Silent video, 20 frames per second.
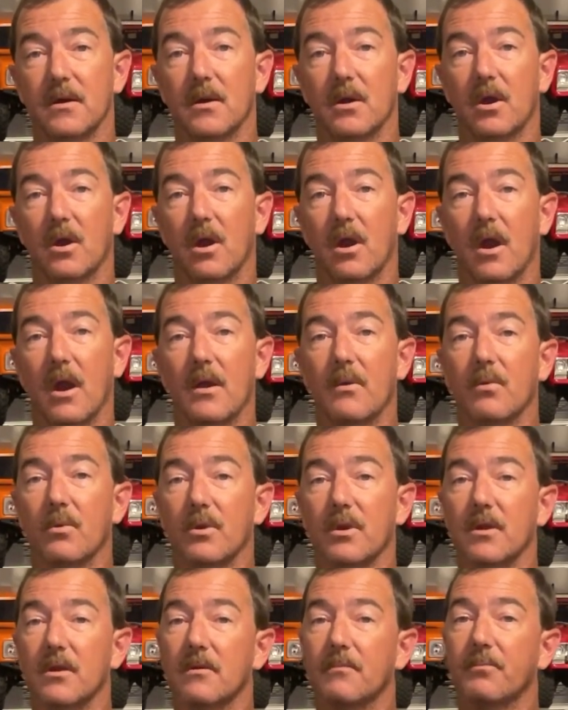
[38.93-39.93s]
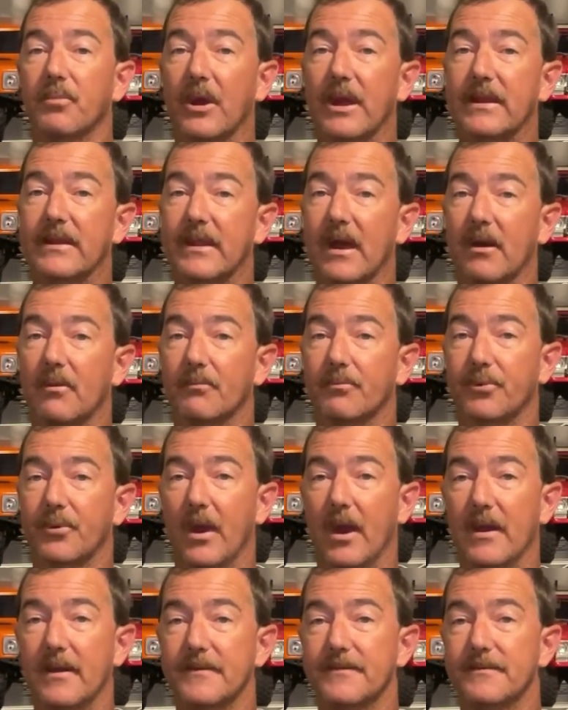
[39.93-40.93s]
All right, we're going to break down
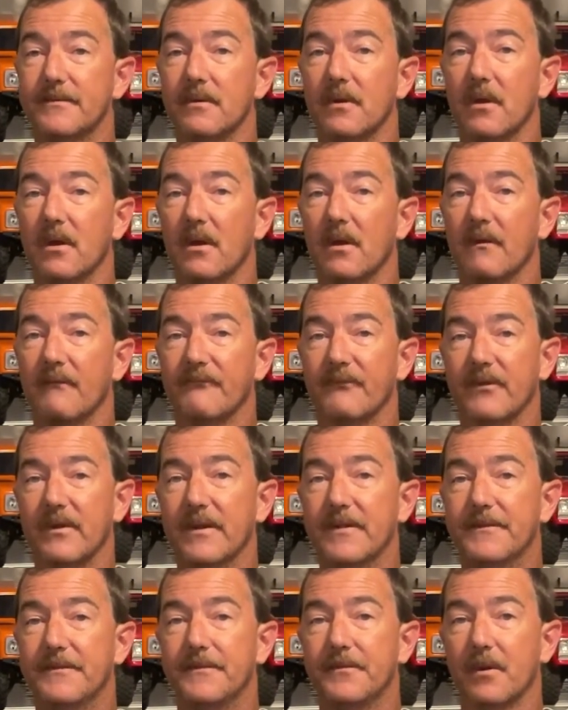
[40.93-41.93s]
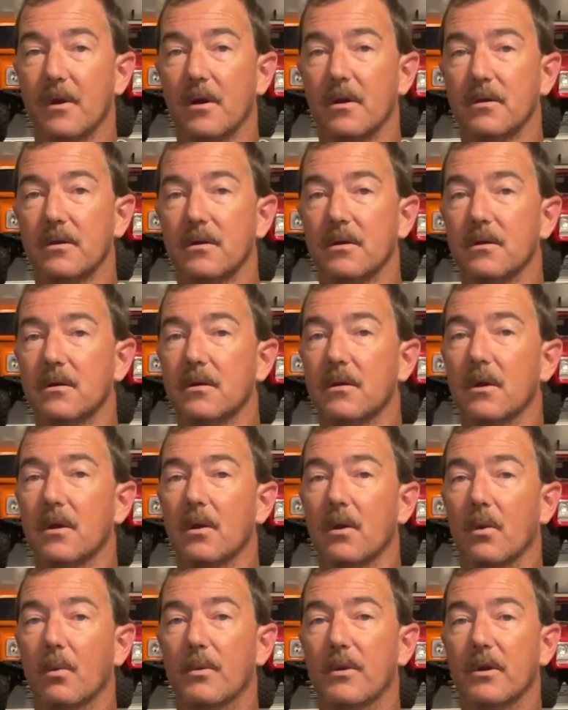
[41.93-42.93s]
price for each truck.
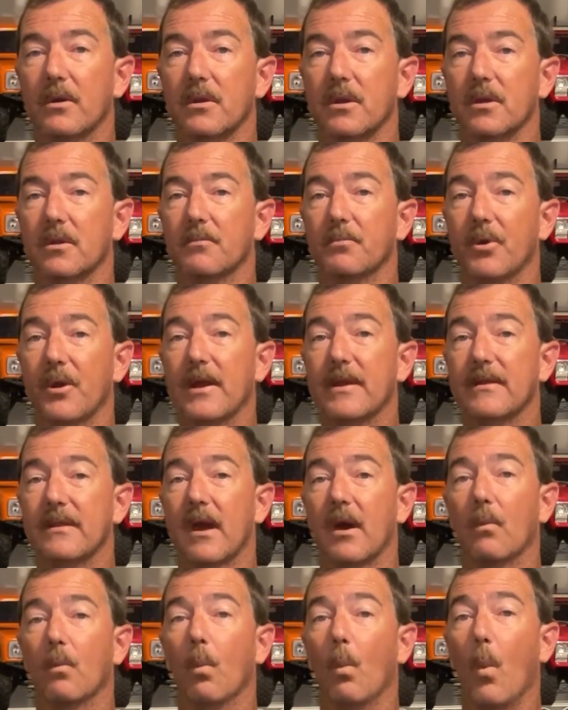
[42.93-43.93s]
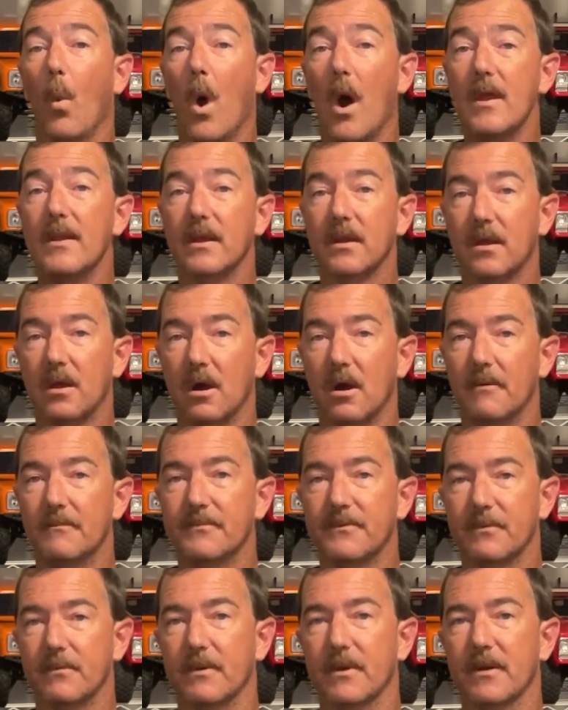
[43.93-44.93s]
We are going to break down what it
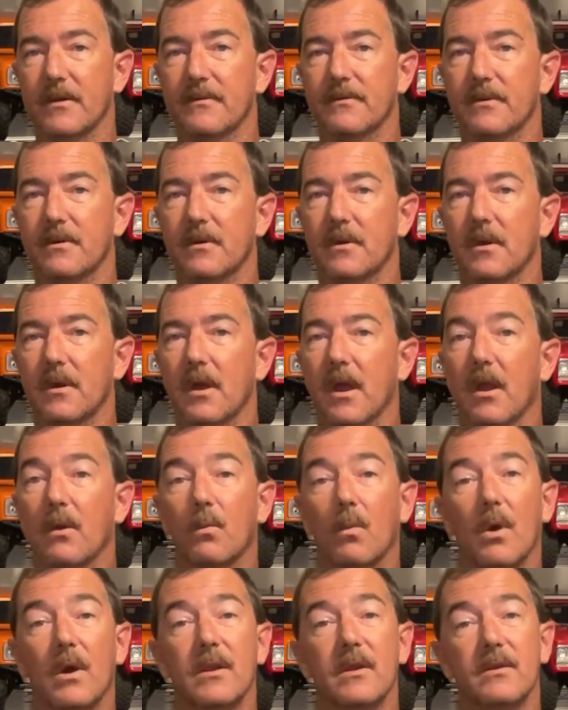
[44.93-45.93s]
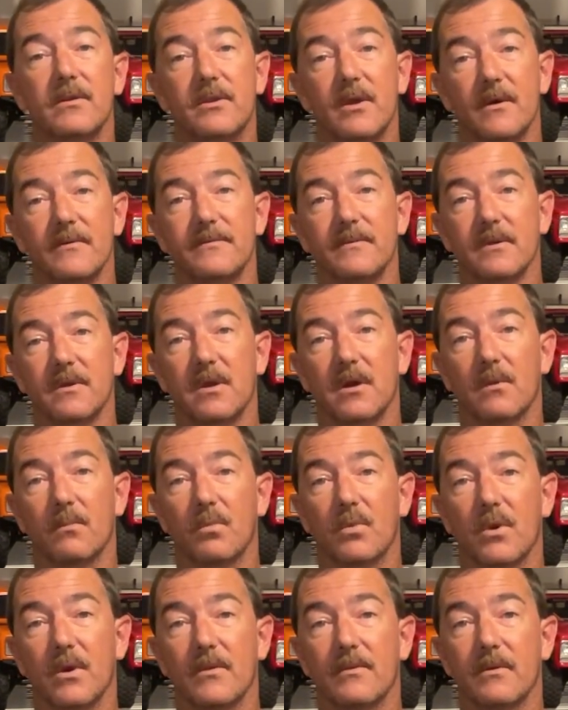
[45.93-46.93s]
comes with and what it doesn't come
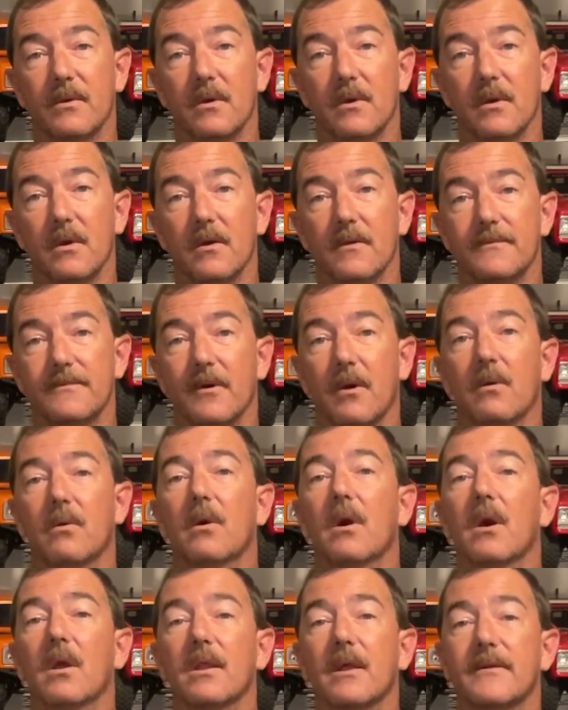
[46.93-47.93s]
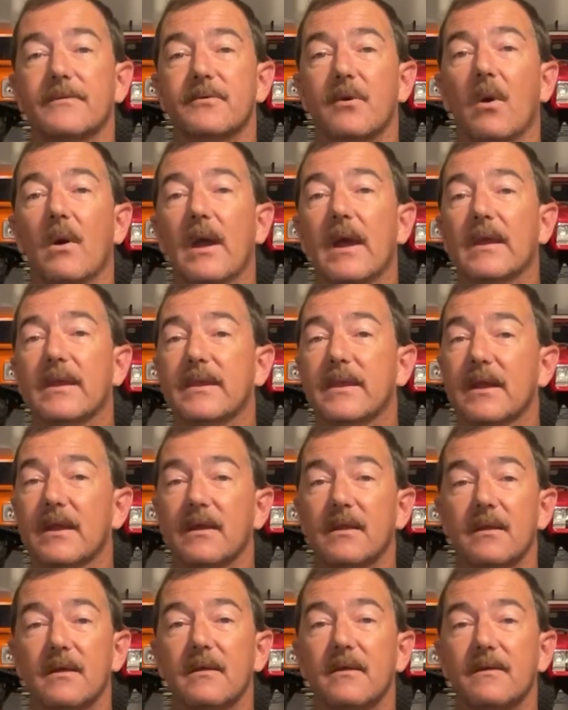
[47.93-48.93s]
with. So let's go ahead and get
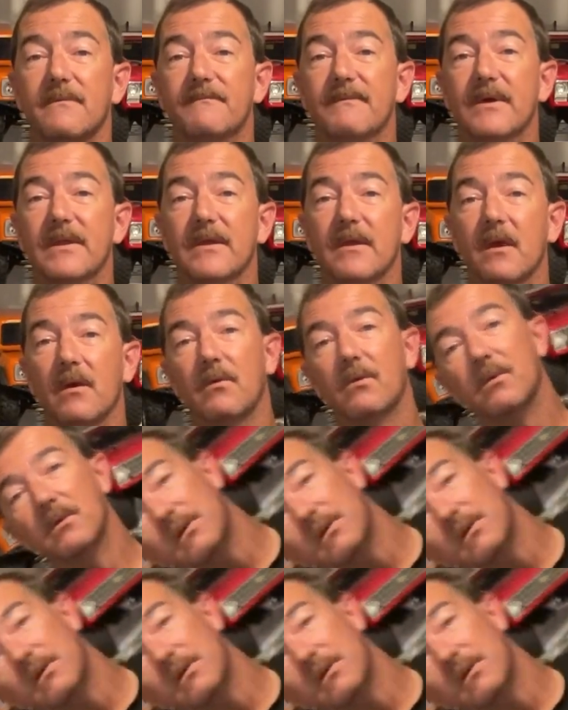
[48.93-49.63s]
into this video.